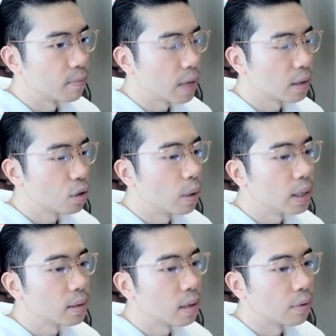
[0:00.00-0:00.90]
At
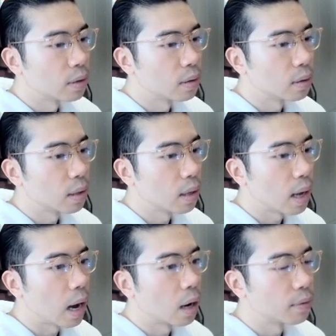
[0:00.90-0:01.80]
27
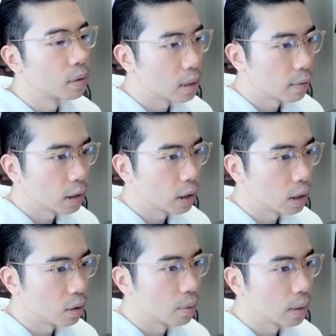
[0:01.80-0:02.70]
out of 70,
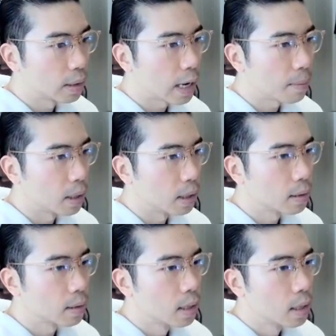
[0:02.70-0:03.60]
you know what that
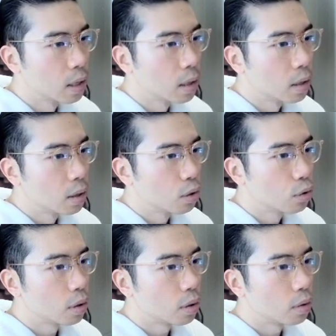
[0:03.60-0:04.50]
means.
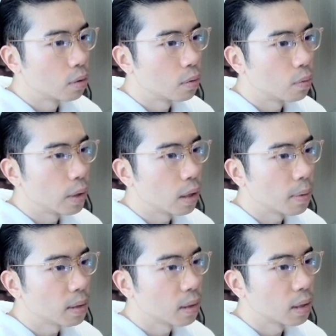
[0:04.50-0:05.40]
So we are
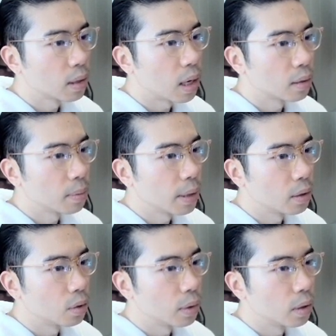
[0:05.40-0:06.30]
basically contemplating,
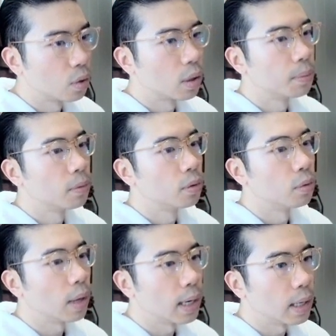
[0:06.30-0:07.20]
do we go up to
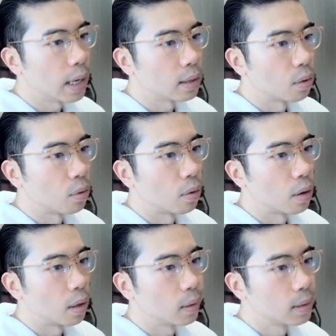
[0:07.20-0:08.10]
88
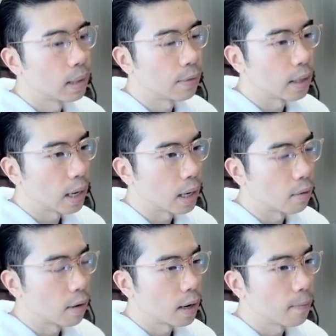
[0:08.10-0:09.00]
or 78,
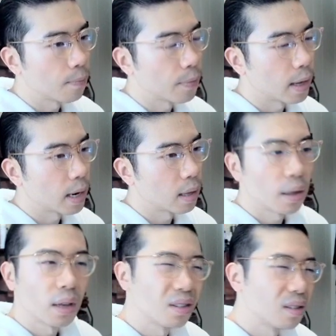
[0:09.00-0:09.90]
right? And I
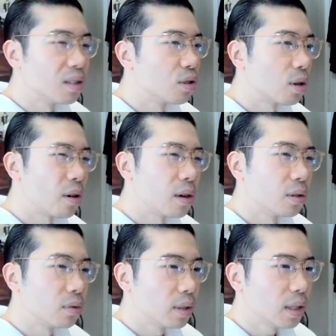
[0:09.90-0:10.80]
think the chart
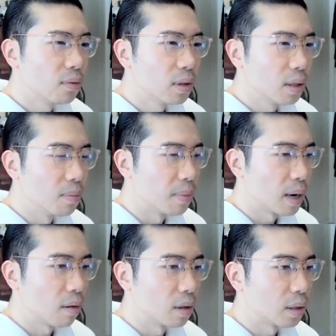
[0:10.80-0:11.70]
is really, really
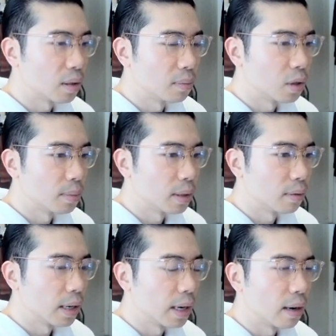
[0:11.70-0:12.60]
bearish at the moment
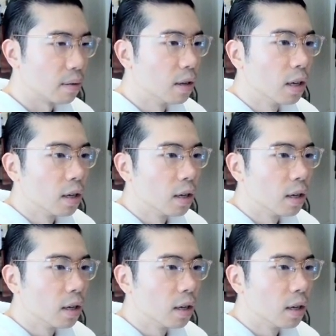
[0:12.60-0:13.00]
right now.